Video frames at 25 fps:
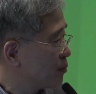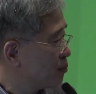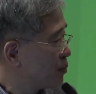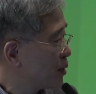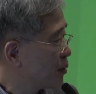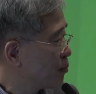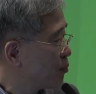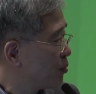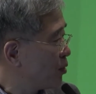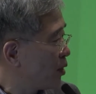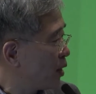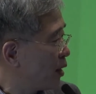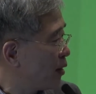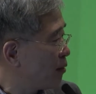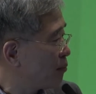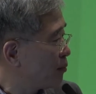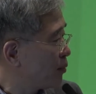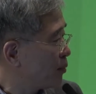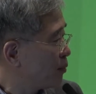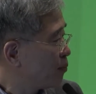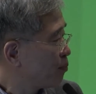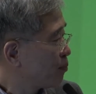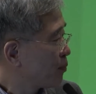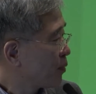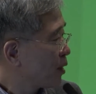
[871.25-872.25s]
People
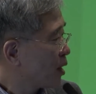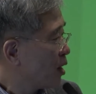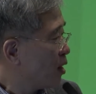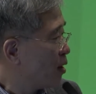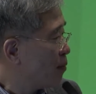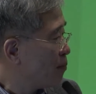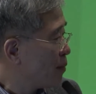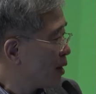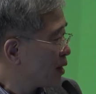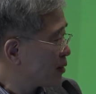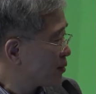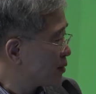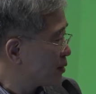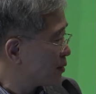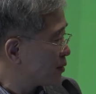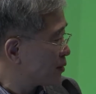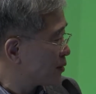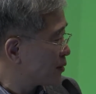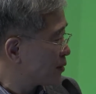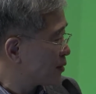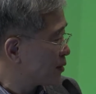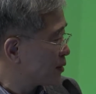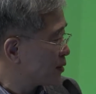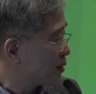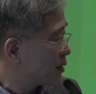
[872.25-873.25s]
have amenities
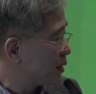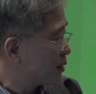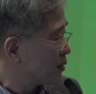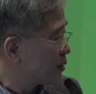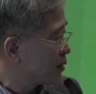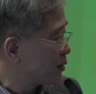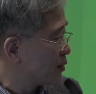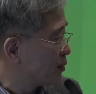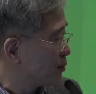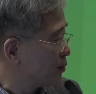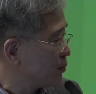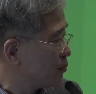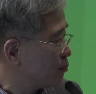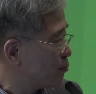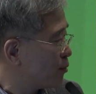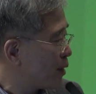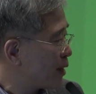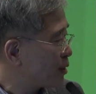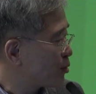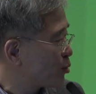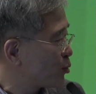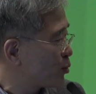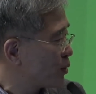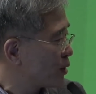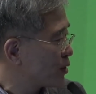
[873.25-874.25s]
such as good
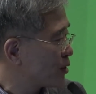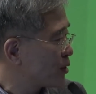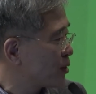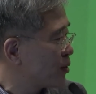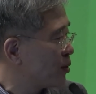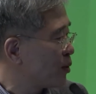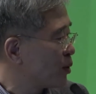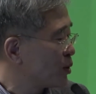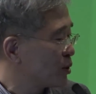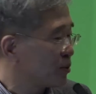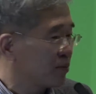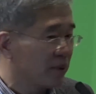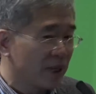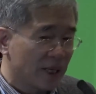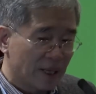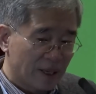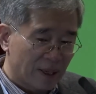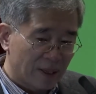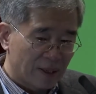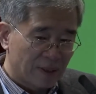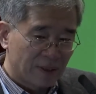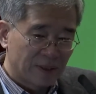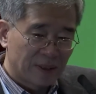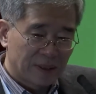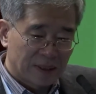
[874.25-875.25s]
restaurants close by.
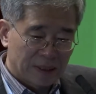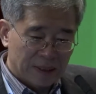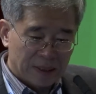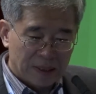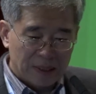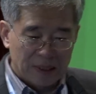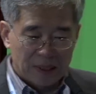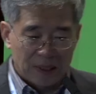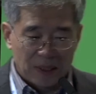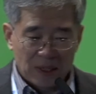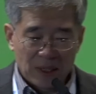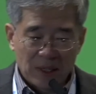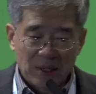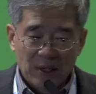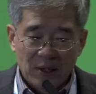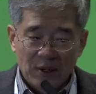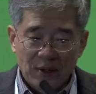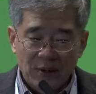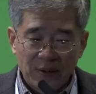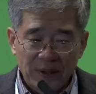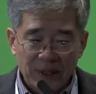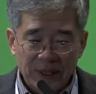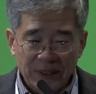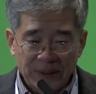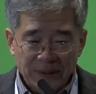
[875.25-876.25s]

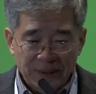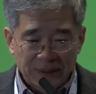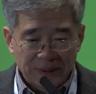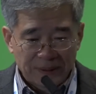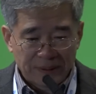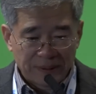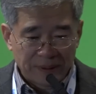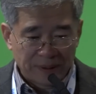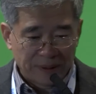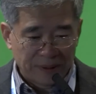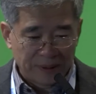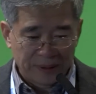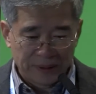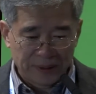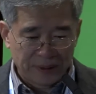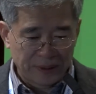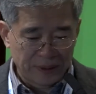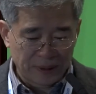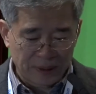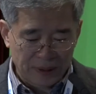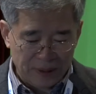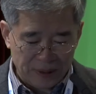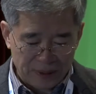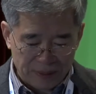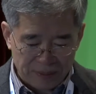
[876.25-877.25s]
All right,
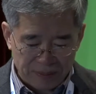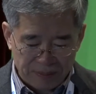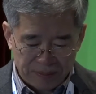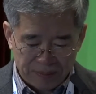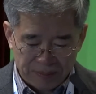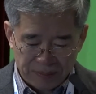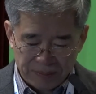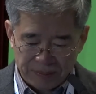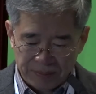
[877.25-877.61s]
so